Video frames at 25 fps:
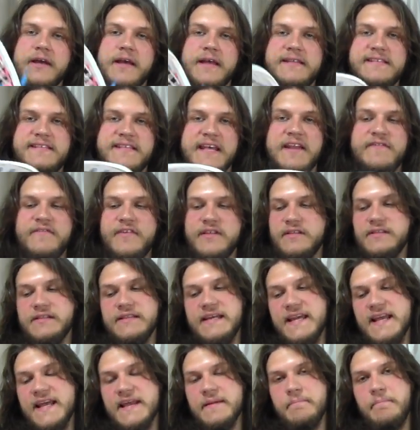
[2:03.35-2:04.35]
Instead of it
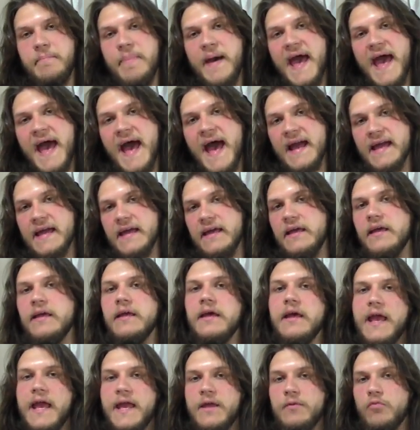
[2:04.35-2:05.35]
leaning back
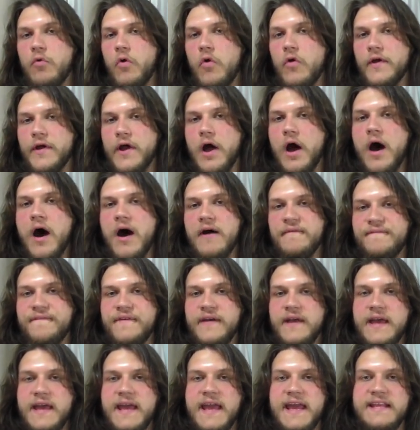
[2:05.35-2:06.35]
and rolling off,